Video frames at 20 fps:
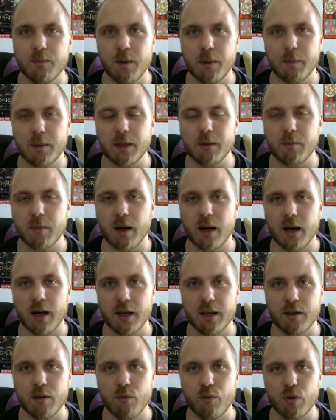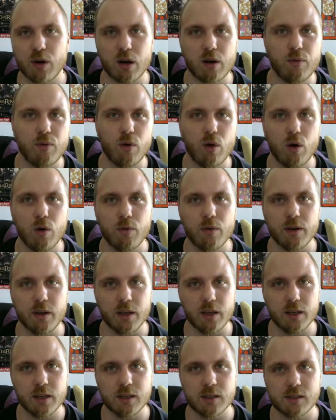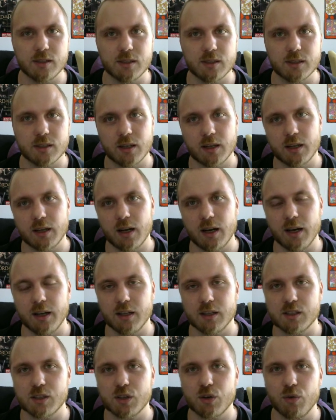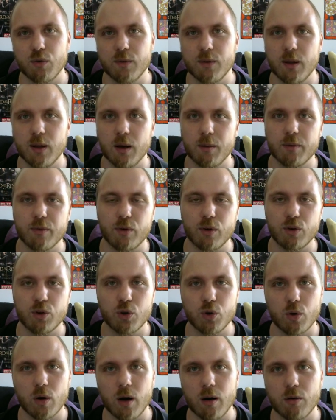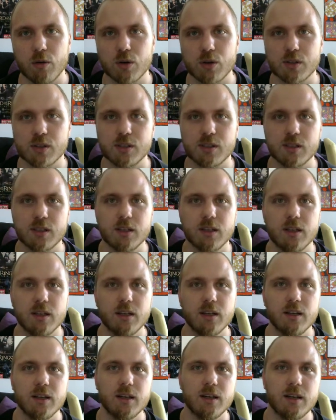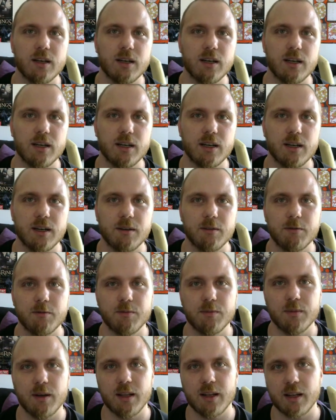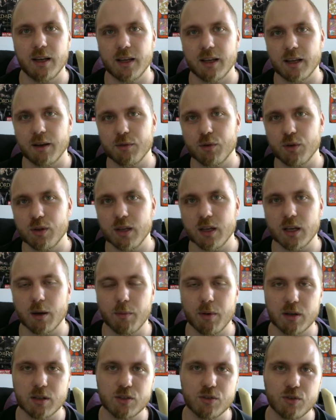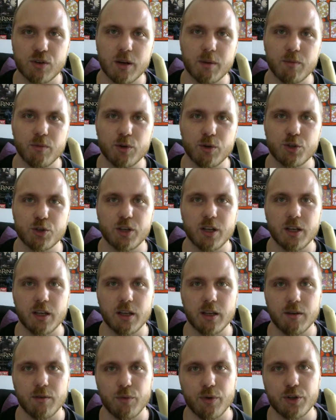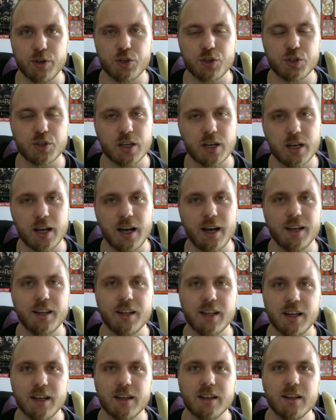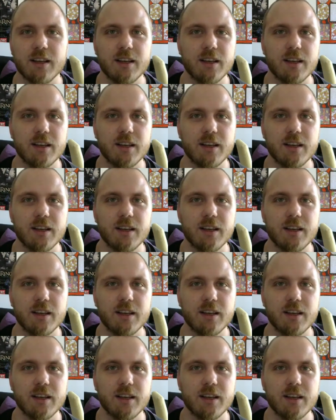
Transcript: I mean, my workflow is kind of screwed up for 2 hours, and I have to think about stream, which kind of